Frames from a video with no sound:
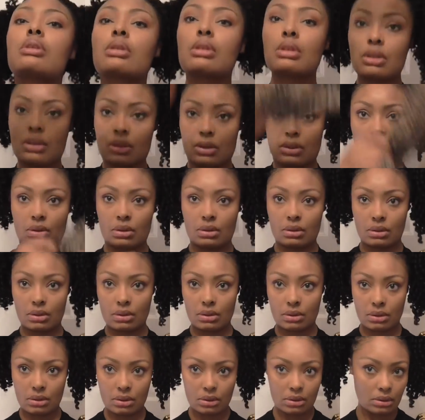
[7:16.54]

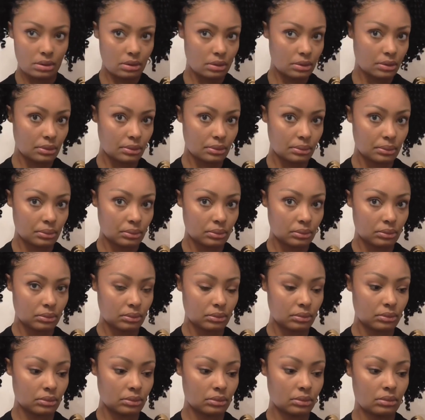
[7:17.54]

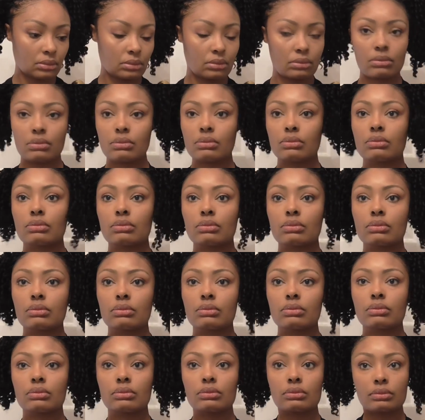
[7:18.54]

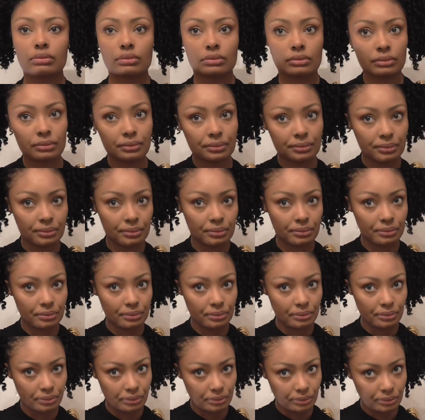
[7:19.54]

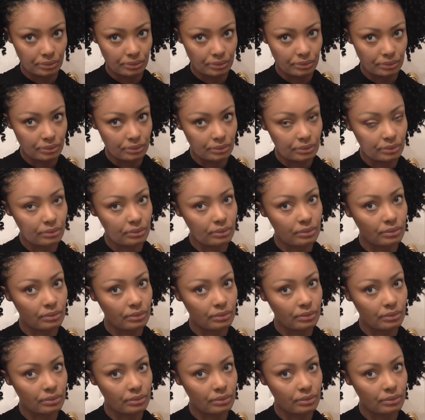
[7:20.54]
Nobody speaks.